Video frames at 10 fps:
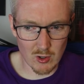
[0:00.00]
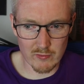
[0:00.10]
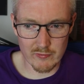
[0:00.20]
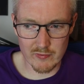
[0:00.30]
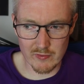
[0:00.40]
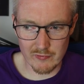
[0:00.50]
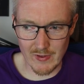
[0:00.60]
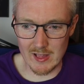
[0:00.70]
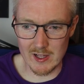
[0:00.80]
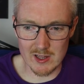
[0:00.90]
of
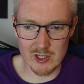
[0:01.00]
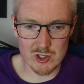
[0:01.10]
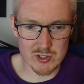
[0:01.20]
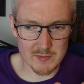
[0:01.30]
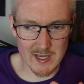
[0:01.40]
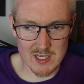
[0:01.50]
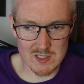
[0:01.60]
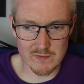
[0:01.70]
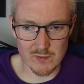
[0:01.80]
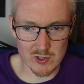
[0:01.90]
failing a leadership
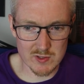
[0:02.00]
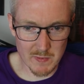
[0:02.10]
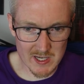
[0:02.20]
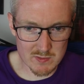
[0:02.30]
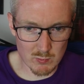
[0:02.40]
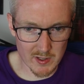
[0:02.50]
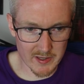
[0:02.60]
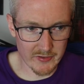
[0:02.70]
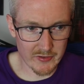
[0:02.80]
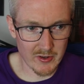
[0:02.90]
test for Space
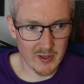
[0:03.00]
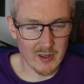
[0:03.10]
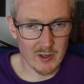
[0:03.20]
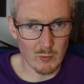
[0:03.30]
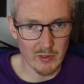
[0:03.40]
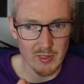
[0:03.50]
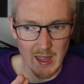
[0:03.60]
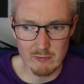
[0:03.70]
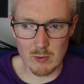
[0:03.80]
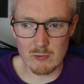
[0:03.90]
Marines with
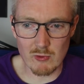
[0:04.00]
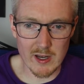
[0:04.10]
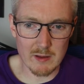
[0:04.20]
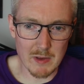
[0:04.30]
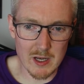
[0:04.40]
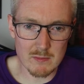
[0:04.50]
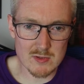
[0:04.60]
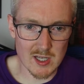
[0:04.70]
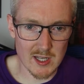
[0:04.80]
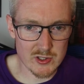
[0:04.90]
everyone running minimum
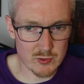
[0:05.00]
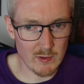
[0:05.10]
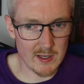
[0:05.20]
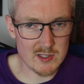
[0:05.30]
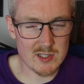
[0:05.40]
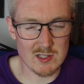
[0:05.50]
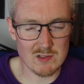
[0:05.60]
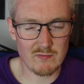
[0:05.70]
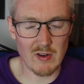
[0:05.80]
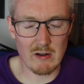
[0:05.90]
size units
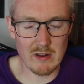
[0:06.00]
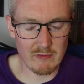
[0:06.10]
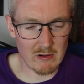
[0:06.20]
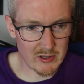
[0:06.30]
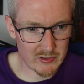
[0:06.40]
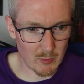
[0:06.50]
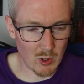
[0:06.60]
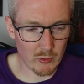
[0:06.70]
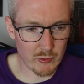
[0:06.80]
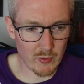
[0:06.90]
is very, very
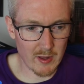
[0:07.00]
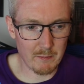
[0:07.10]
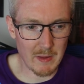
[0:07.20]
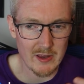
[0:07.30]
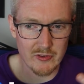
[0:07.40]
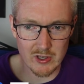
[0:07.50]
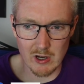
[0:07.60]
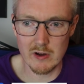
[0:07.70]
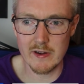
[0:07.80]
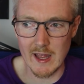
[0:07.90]
small. So it makes
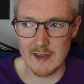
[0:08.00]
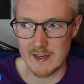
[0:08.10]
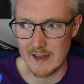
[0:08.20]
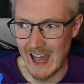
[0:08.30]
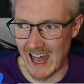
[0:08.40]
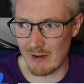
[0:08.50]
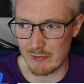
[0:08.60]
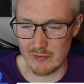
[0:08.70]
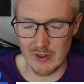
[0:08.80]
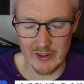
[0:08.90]
current Dante, half
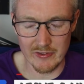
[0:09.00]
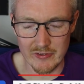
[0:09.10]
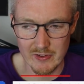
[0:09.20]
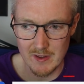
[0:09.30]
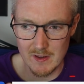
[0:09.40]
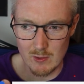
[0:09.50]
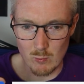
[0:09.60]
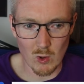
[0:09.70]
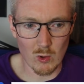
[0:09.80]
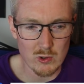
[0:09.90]
of his
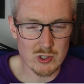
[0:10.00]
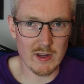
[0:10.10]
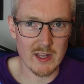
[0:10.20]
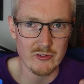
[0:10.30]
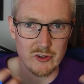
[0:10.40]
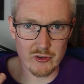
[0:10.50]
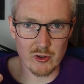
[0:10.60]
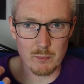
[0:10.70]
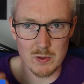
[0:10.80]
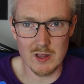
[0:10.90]
warlord trait is just
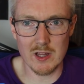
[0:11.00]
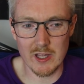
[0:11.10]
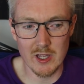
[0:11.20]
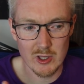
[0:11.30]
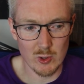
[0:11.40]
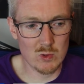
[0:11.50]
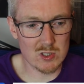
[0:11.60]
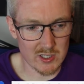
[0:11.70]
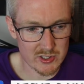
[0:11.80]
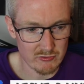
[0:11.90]
completely
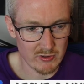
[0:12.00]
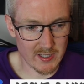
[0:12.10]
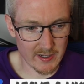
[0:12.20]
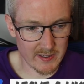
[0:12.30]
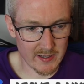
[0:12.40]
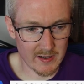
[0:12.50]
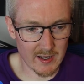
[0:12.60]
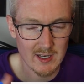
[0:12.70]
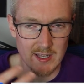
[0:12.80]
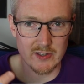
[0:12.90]
useless and redundant.
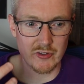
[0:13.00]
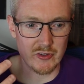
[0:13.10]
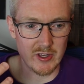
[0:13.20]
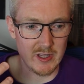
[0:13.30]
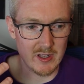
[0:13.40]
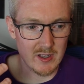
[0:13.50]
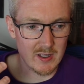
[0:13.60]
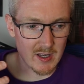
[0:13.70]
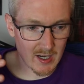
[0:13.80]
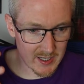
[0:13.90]
I'd like to see
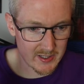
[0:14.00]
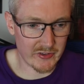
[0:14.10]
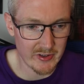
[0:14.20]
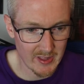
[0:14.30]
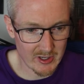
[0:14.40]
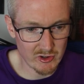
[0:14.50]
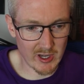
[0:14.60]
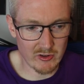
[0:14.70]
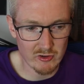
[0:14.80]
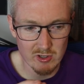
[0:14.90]
that
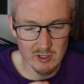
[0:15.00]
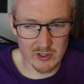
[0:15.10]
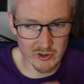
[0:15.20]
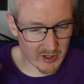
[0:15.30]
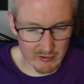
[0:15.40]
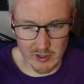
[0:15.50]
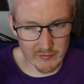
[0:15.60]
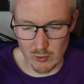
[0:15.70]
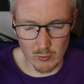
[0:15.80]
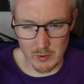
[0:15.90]
changed. Just get rid
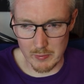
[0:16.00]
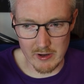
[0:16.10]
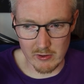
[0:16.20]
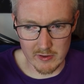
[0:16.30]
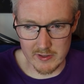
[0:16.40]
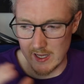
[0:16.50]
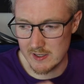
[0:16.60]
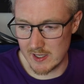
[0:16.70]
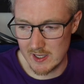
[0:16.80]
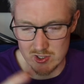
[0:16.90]
of heroic bearing on
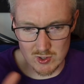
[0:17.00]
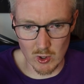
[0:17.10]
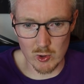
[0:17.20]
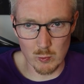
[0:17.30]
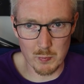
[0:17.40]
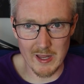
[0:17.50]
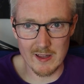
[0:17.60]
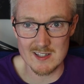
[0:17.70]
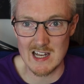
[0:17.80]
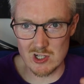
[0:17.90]
Dante. It's not a good
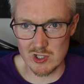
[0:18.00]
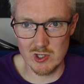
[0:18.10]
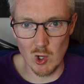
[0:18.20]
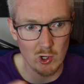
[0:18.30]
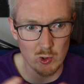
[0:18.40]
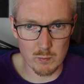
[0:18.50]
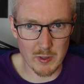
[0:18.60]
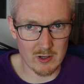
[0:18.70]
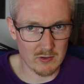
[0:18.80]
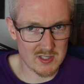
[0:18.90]
pick. It's actually not a good
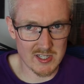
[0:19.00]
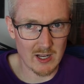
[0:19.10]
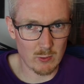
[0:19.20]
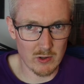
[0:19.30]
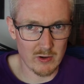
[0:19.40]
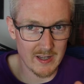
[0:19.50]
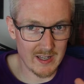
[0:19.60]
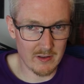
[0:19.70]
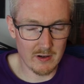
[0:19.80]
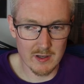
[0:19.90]
pick on the Sanguinar
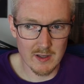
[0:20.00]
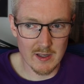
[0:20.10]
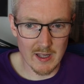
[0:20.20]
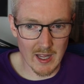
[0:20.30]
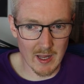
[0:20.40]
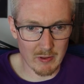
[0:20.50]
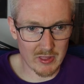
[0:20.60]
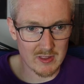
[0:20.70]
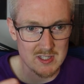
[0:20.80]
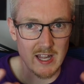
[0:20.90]
either. I
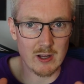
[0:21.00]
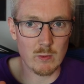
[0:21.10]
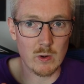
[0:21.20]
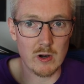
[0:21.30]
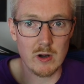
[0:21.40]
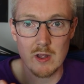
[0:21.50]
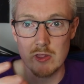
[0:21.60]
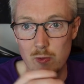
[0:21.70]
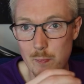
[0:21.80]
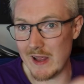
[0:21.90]
think the Sanguinar,
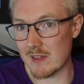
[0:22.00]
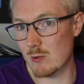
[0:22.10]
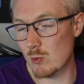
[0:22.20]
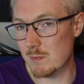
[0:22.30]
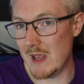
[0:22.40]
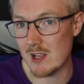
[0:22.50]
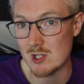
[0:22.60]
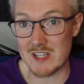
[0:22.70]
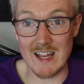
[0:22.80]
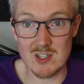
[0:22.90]
the pick that would make
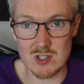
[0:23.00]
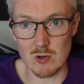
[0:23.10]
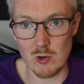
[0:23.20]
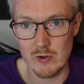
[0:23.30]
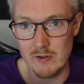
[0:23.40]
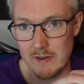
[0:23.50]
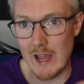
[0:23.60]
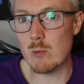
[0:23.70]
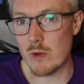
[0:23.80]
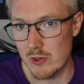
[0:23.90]
sense, or
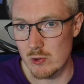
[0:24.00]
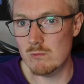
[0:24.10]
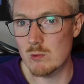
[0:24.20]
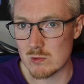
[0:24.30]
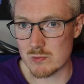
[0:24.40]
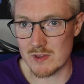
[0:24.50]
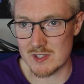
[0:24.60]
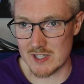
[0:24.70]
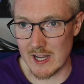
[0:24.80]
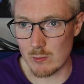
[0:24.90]
now with the new rules with the
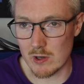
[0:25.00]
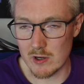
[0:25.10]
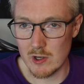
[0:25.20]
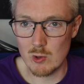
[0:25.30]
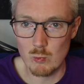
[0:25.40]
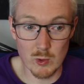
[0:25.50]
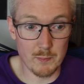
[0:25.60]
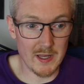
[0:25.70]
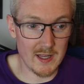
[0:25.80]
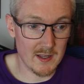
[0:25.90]
Sanguinar, would
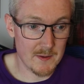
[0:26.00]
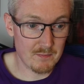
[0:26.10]
be